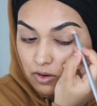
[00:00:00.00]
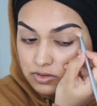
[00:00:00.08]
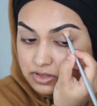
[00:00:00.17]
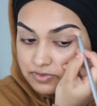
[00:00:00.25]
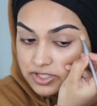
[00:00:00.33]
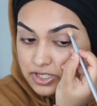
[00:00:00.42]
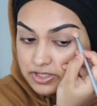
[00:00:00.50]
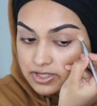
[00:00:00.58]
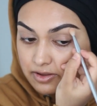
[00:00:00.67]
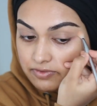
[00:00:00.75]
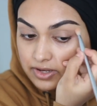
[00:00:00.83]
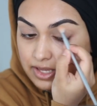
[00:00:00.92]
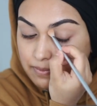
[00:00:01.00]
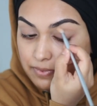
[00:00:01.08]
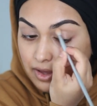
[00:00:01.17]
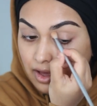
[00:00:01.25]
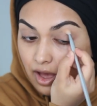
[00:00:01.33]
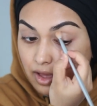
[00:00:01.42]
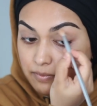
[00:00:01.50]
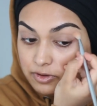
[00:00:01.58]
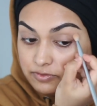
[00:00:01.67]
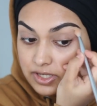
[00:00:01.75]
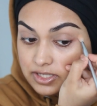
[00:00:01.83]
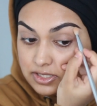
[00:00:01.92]
older videos hopefully, but I
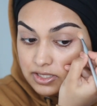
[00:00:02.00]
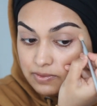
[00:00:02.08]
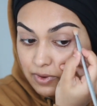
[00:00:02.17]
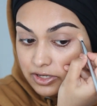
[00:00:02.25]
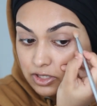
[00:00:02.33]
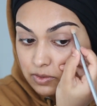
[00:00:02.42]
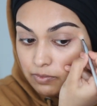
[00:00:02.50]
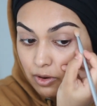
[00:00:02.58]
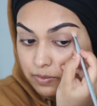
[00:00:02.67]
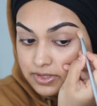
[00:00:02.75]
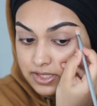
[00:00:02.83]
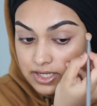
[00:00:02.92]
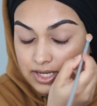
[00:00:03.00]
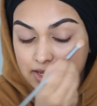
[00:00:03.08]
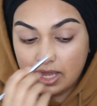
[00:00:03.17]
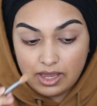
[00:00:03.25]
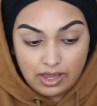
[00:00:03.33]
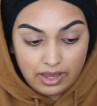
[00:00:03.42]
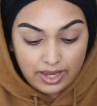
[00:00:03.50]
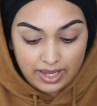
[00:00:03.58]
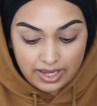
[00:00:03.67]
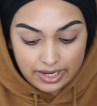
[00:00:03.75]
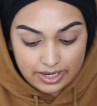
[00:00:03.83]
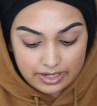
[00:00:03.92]
moved into my new property
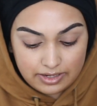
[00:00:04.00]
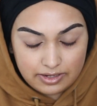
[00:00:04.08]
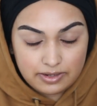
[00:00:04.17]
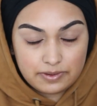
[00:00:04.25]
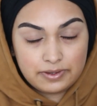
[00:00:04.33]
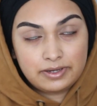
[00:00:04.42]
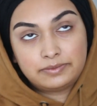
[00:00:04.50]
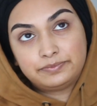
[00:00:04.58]
in